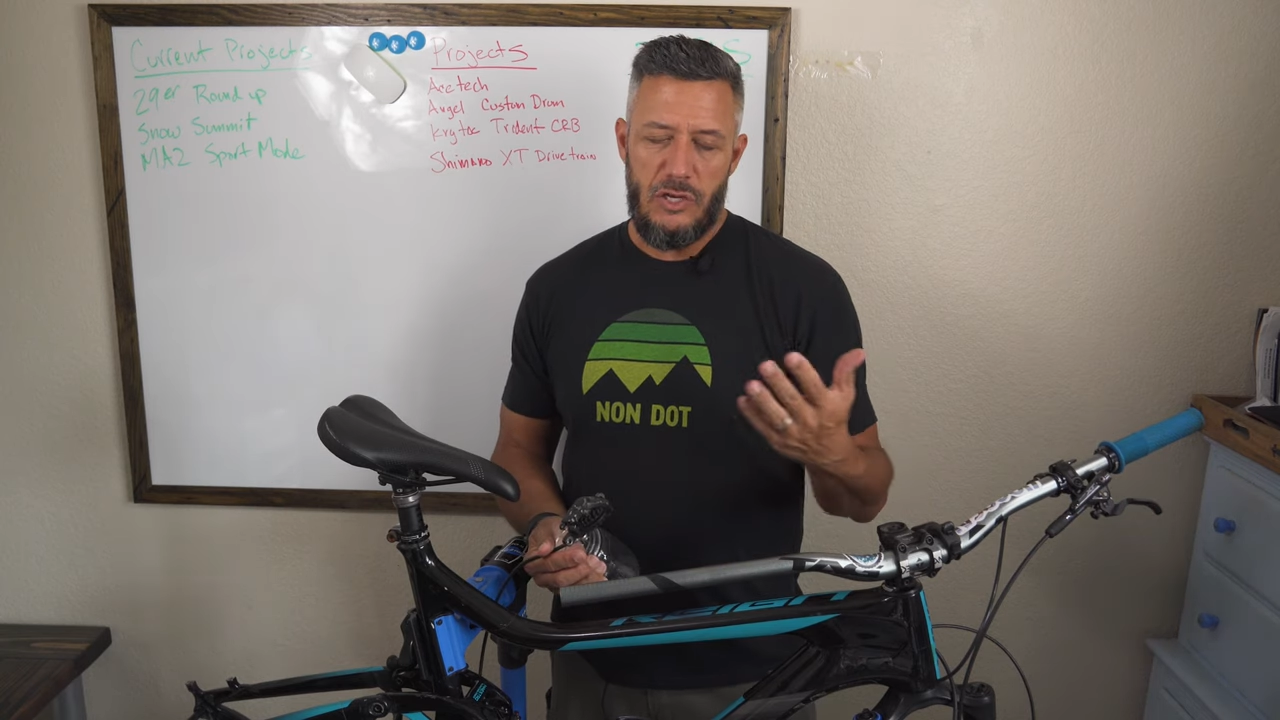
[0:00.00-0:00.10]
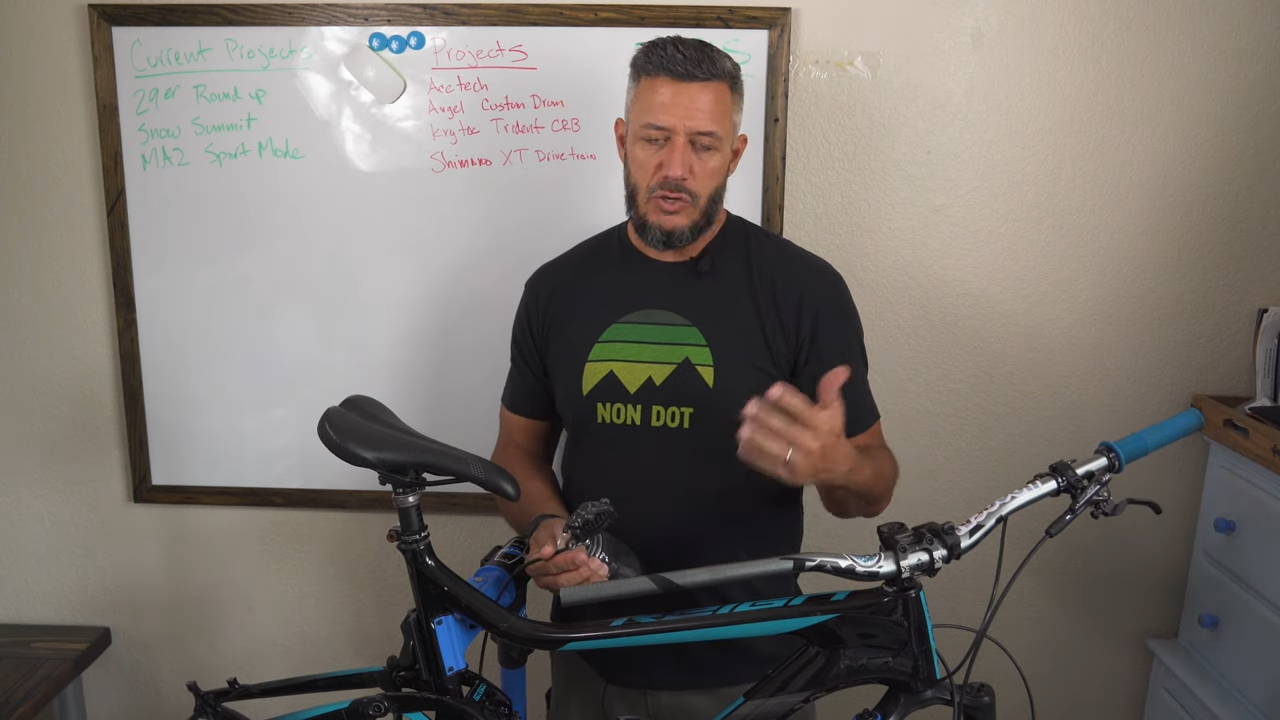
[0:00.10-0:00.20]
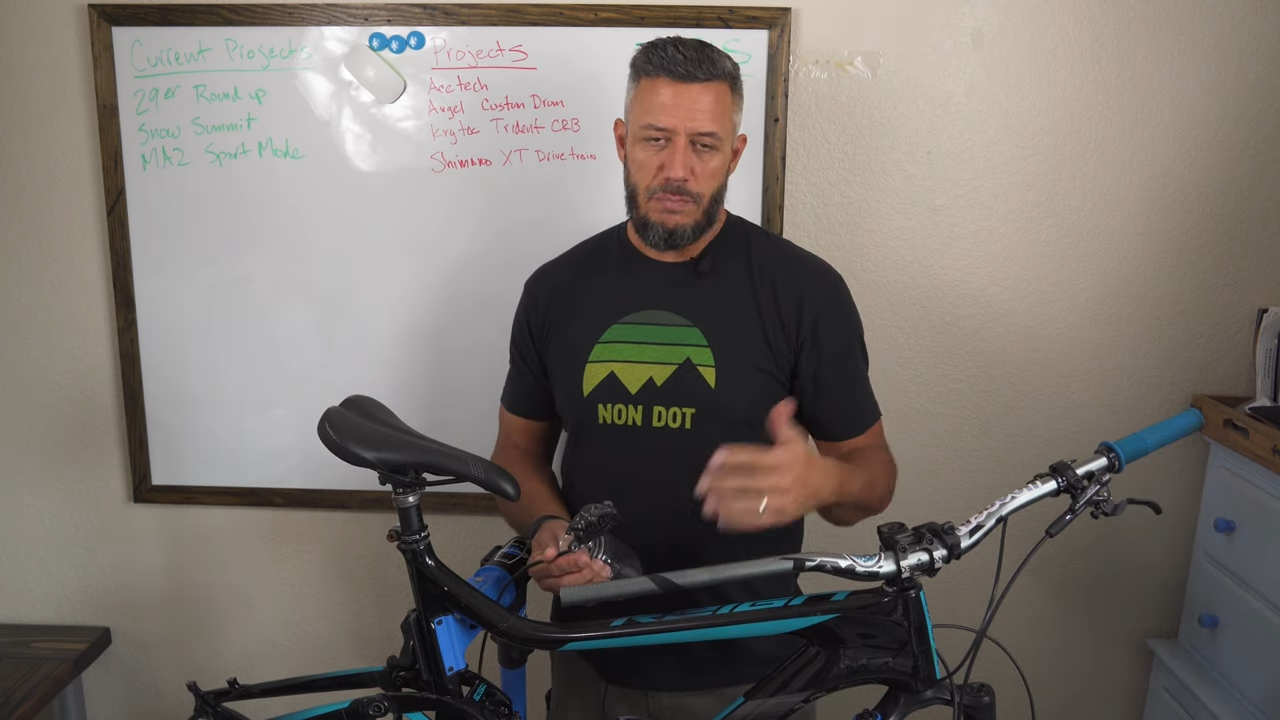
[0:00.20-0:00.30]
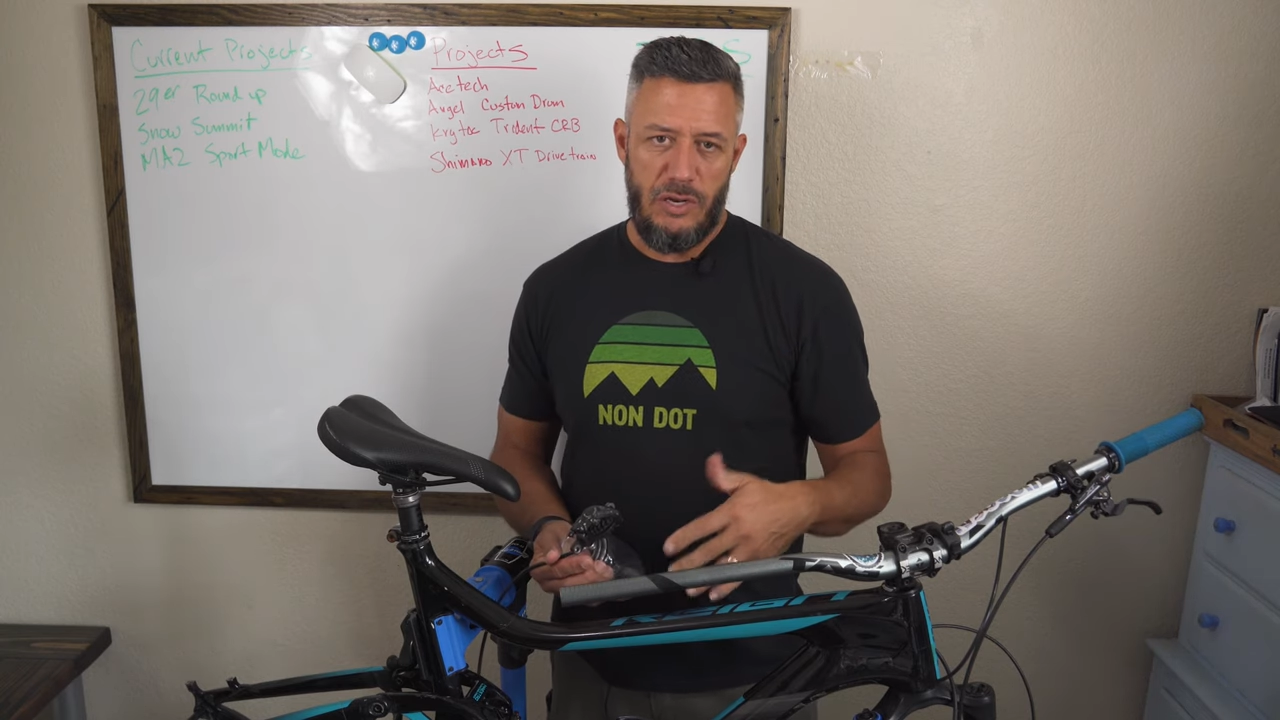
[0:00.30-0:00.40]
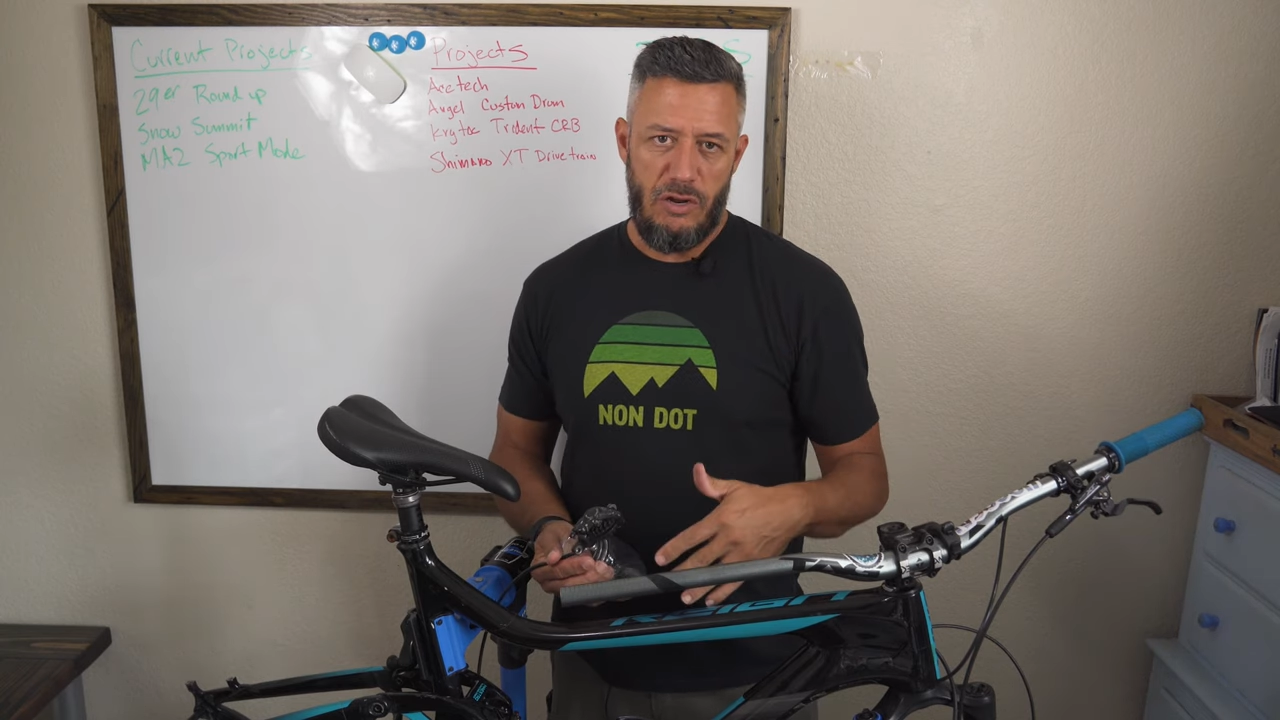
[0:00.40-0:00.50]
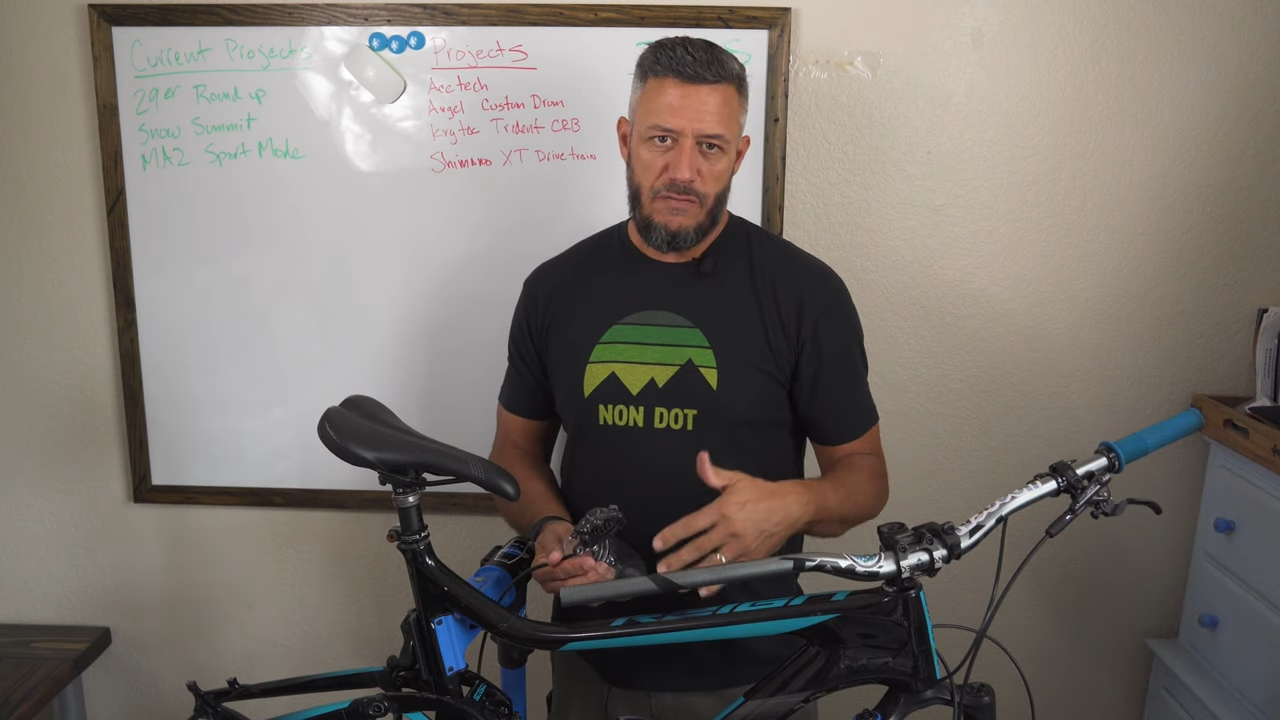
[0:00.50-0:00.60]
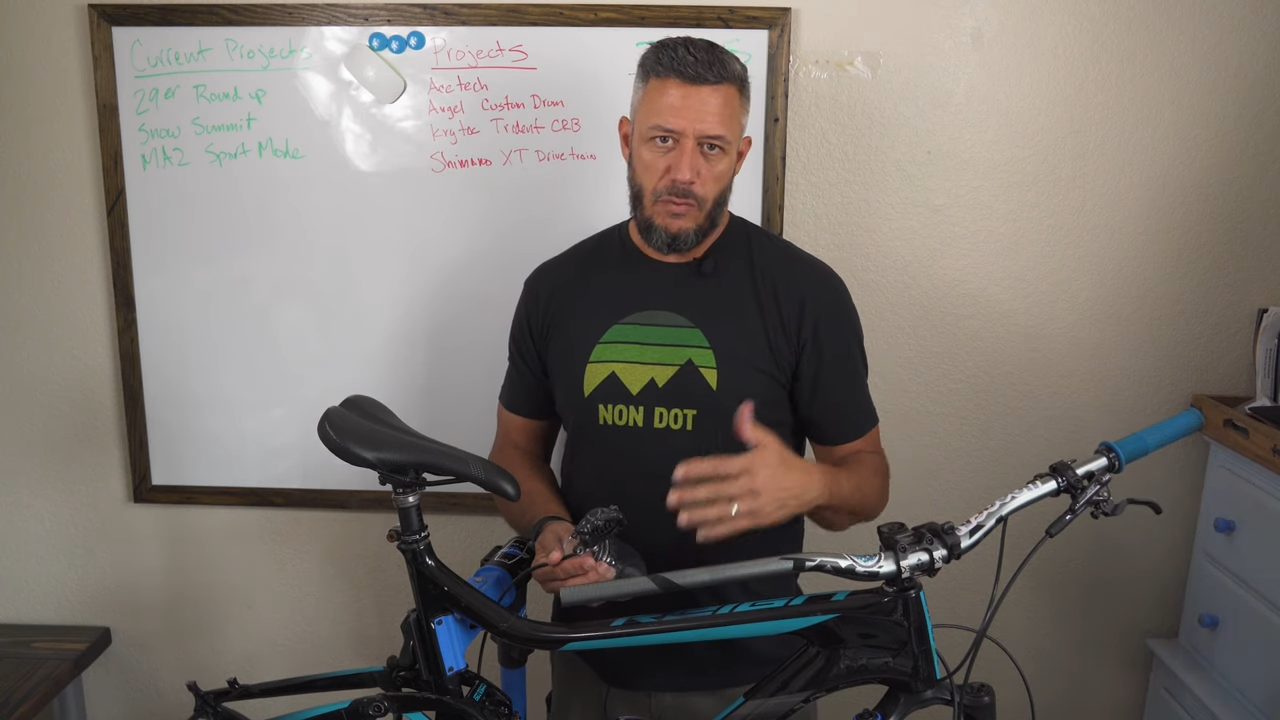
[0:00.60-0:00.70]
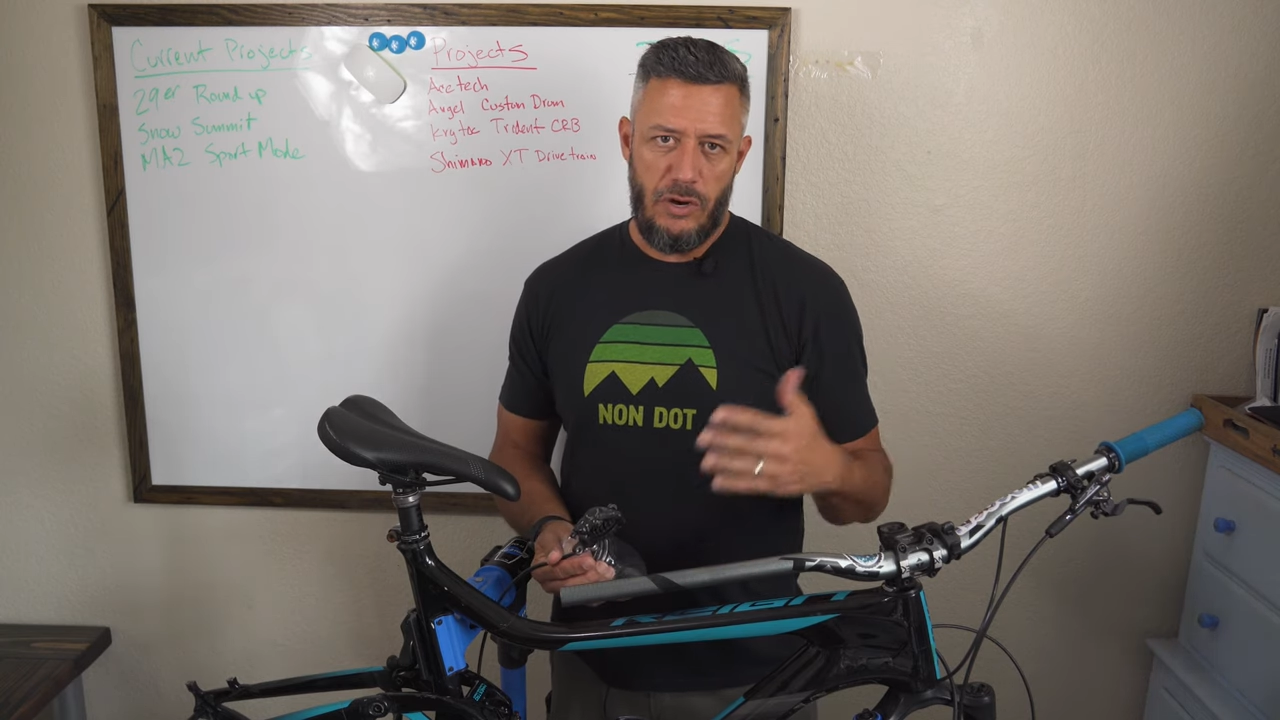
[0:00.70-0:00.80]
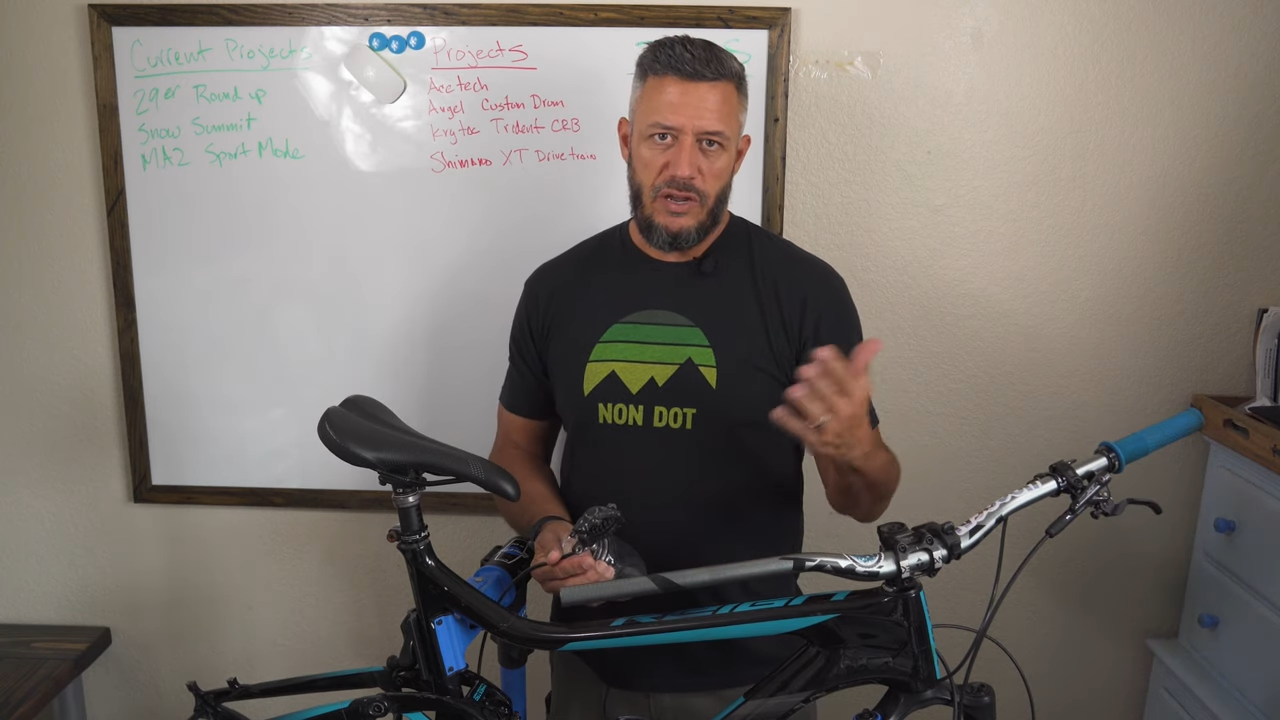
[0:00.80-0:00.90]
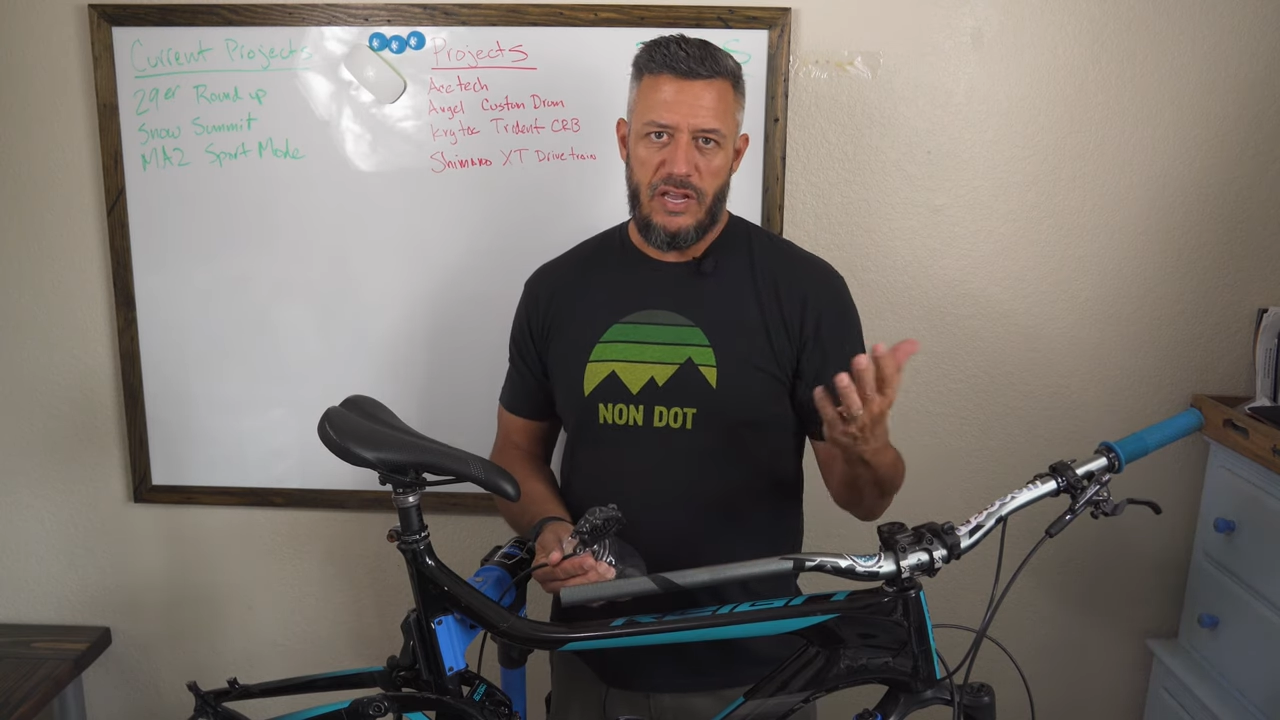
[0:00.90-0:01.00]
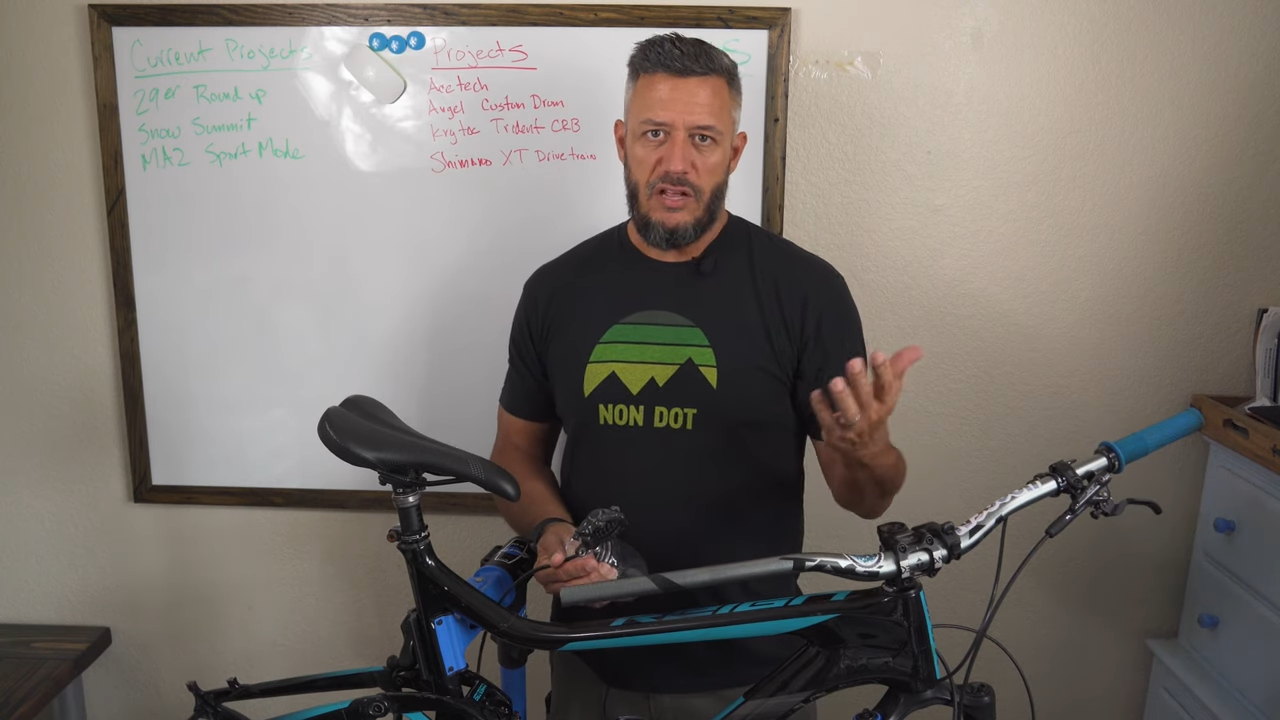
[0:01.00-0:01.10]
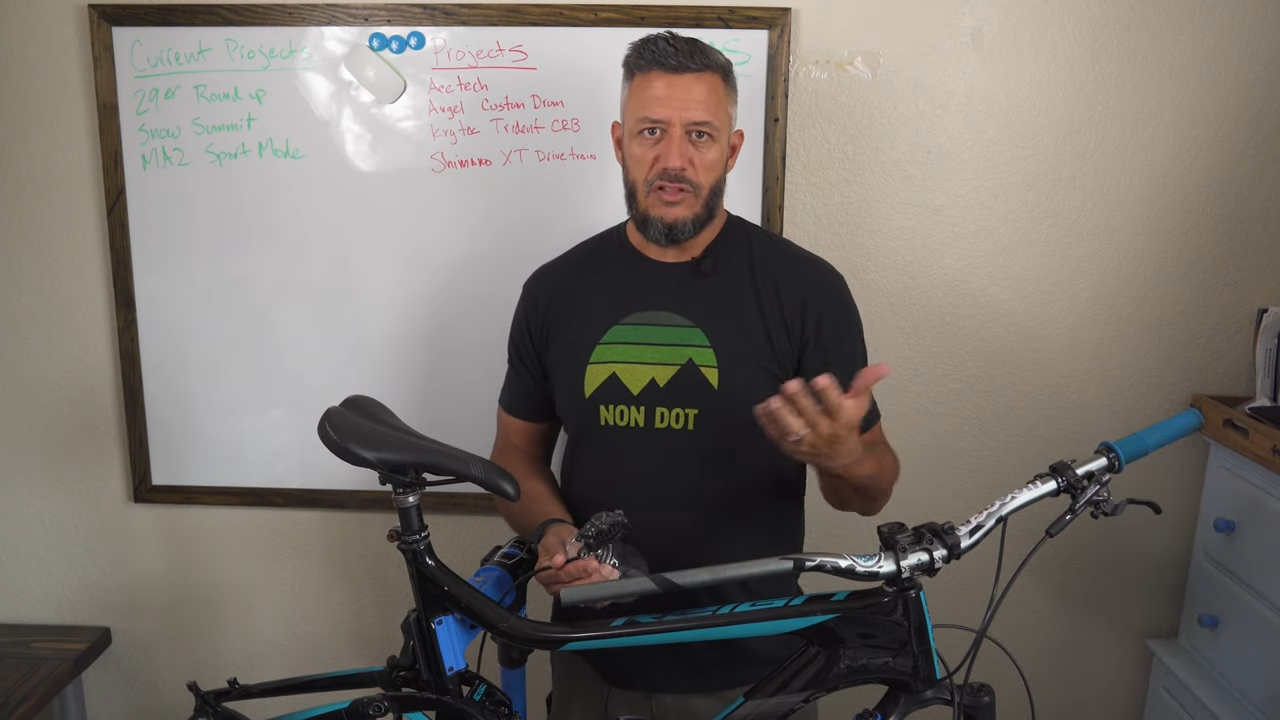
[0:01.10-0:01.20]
dripping everywhere and getting